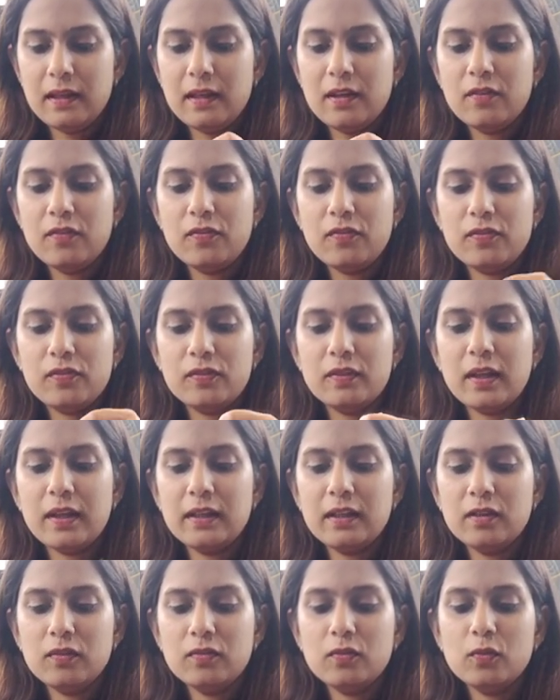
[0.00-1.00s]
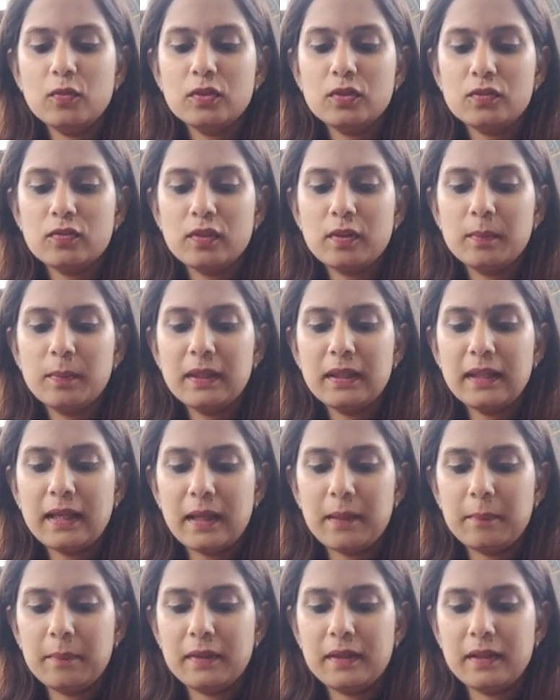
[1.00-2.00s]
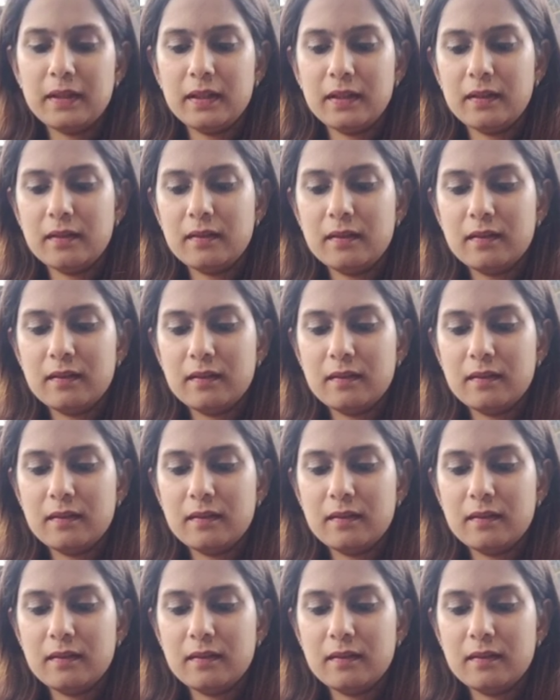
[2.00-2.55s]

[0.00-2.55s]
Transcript: if the earphones will be kept in it.